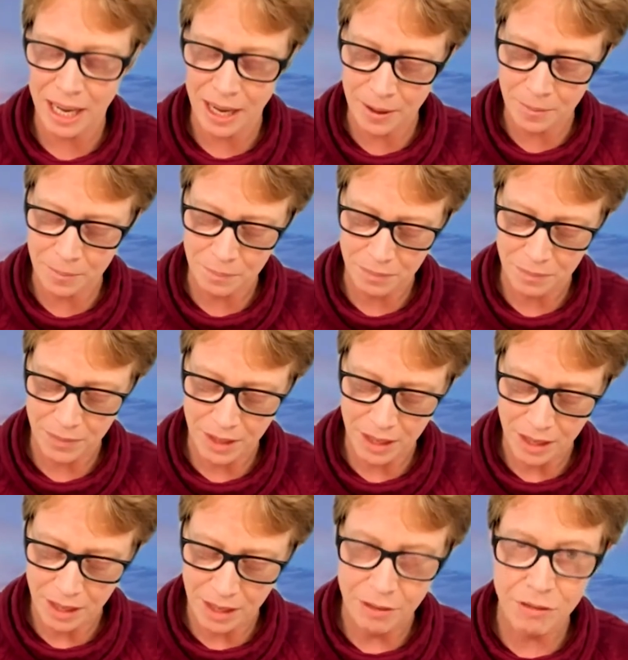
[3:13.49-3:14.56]

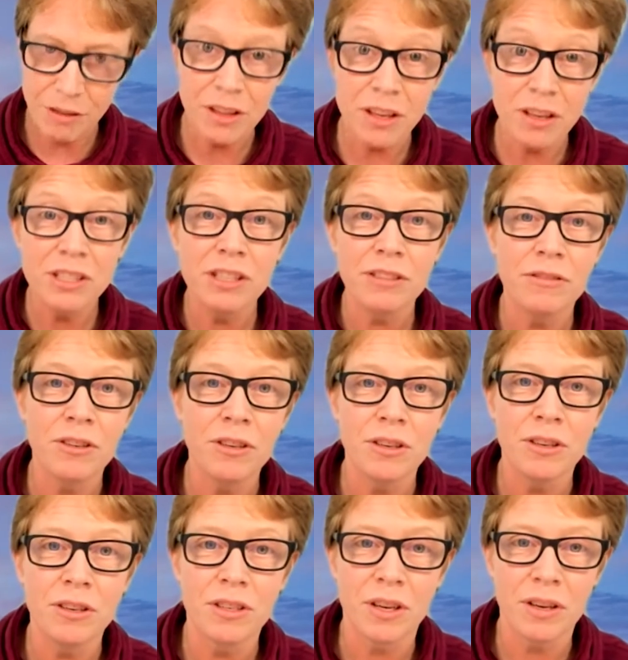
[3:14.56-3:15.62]
For those of
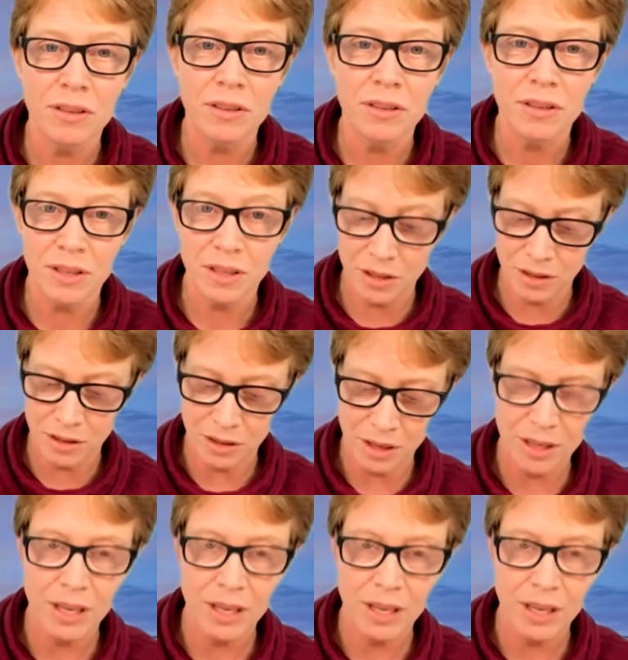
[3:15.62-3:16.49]
you who don't know